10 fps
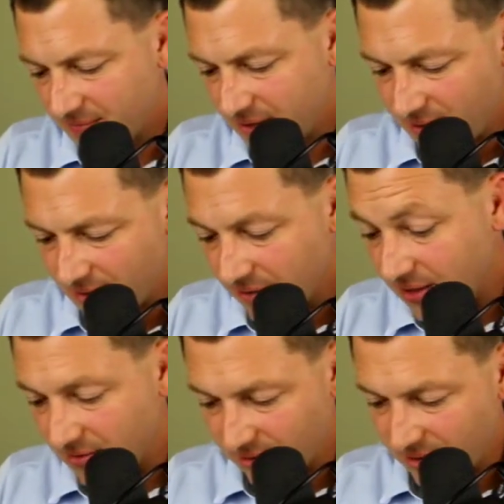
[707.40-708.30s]
you know,
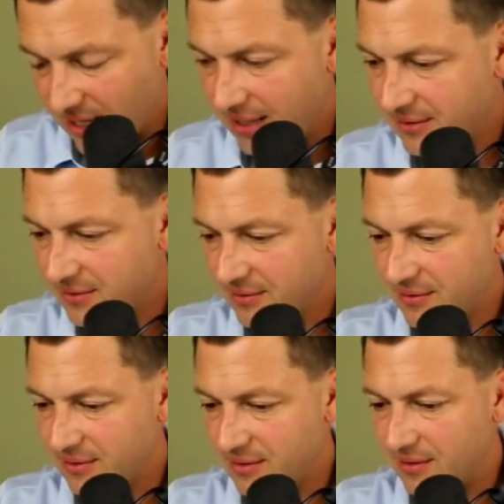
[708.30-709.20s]
literally like,
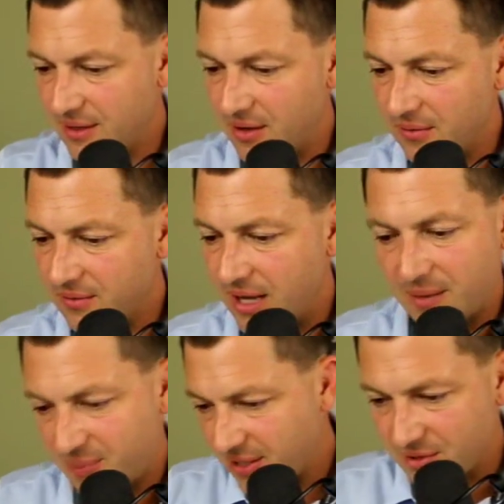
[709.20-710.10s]
you know,
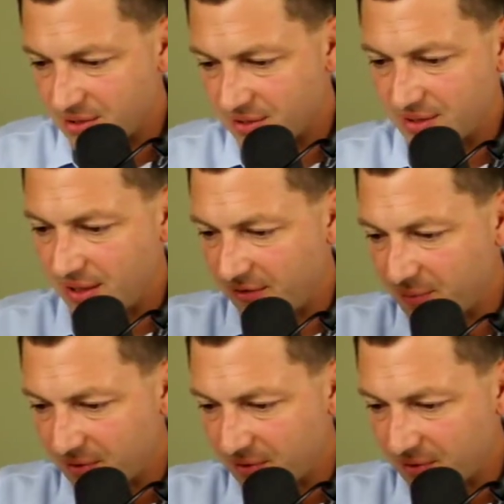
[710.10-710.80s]
not pictures and stuff,